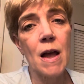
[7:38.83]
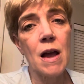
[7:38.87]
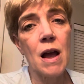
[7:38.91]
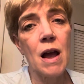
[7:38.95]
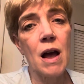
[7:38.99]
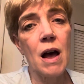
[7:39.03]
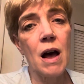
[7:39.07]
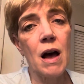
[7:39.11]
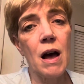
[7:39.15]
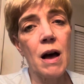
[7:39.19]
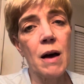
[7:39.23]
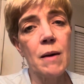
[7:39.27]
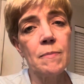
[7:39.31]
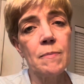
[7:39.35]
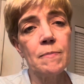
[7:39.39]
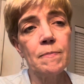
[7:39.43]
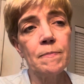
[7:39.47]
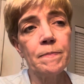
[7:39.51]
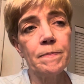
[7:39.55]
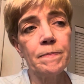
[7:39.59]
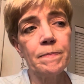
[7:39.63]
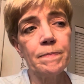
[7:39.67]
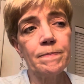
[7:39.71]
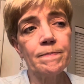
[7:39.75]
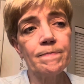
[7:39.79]
Um,
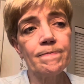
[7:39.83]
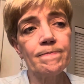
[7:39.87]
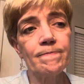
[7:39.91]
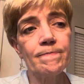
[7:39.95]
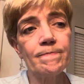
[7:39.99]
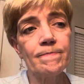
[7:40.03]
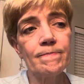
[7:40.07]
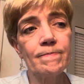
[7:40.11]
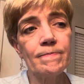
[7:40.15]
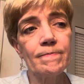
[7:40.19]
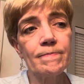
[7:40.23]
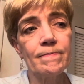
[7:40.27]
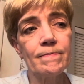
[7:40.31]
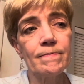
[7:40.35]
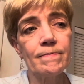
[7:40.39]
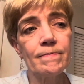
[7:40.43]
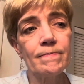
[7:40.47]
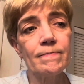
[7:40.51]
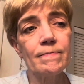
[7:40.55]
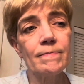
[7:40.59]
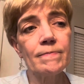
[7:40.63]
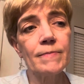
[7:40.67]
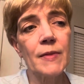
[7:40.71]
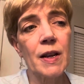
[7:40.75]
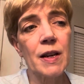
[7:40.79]

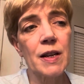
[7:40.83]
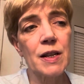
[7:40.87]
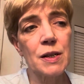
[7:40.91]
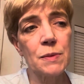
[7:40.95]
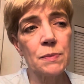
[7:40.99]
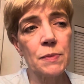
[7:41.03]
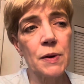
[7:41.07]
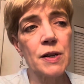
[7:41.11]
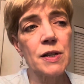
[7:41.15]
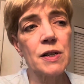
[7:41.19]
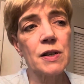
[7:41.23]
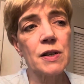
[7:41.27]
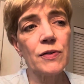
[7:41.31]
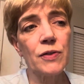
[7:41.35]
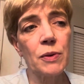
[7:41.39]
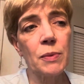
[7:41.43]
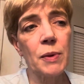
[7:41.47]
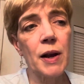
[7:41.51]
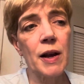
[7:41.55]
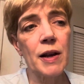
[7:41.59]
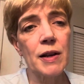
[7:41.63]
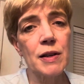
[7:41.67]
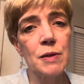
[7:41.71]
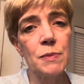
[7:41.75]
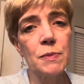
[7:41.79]
and especially for my
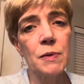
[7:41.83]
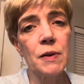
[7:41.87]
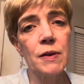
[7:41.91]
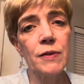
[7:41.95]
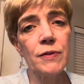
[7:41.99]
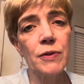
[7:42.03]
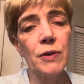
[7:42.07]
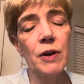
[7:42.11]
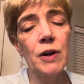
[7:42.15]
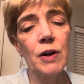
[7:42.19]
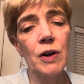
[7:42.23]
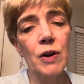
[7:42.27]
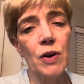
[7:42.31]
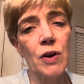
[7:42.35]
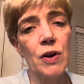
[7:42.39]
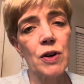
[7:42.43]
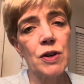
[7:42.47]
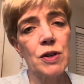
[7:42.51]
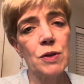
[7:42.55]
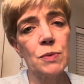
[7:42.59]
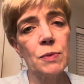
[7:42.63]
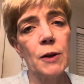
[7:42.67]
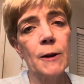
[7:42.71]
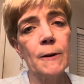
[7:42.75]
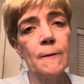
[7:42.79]
husband for
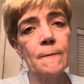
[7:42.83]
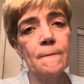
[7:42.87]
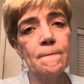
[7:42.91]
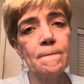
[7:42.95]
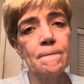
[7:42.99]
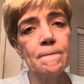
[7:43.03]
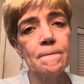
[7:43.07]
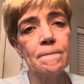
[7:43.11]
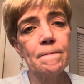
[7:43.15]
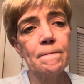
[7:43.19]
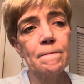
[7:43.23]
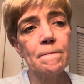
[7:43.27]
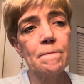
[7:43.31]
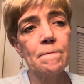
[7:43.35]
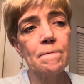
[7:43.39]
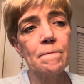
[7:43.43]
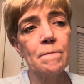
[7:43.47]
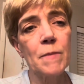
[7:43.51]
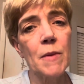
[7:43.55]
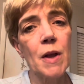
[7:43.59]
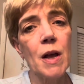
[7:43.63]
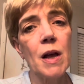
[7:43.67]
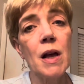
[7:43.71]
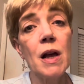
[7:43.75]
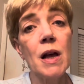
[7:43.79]
encouragement.
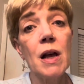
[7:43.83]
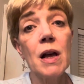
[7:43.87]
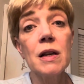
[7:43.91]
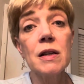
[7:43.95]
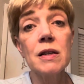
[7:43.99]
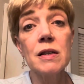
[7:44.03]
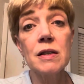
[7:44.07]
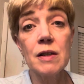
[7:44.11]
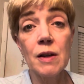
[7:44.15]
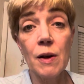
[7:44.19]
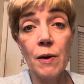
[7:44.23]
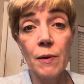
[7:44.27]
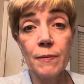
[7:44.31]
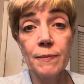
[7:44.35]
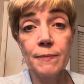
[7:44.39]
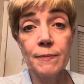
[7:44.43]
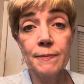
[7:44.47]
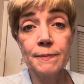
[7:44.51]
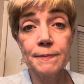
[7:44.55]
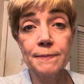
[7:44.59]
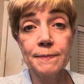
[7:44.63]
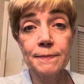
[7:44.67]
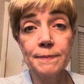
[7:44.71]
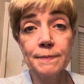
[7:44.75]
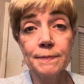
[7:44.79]
So
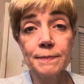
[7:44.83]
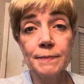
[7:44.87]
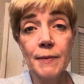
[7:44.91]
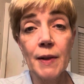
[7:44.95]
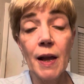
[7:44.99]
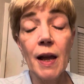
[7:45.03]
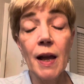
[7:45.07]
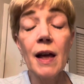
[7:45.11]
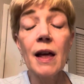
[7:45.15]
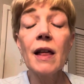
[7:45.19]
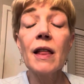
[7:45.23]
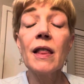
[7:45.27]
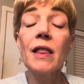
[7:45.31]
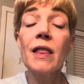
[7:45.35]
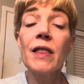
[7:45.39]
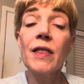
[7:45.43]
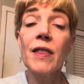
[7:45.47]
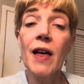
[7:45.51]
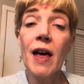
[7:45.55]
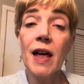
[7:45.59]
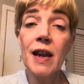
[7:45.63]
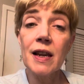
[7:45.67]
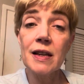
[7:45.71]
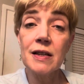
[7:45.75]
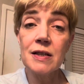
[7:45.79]

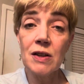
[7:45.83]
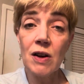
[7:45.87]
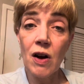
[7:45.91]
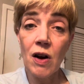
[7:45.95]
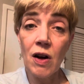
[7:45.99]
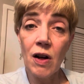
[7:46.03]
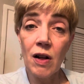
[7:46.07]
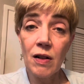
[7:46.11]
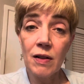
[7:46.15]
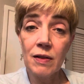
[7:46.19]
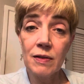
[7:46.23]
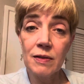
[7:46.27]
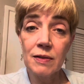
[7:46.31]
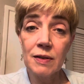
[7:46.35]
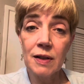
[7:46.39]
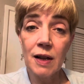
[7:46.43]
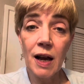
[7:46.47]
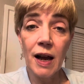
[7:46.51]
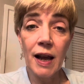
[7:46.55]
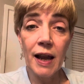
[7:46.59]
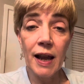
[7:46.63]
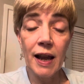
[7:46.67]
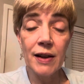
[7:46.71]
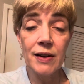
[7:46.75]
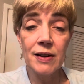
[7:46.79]
that is all I
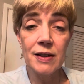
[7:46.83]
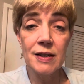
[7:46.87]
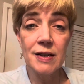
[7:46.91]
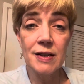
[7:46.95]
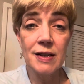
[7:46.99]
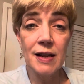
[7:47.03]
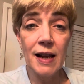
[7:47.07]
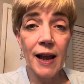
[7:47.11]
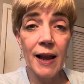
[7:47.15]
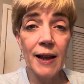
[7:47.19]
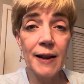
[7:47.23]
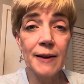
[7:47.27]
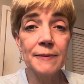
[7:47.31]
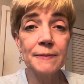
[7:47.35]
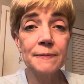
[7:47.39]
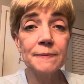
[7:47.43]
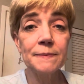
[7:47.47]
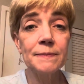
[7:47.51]
had to say.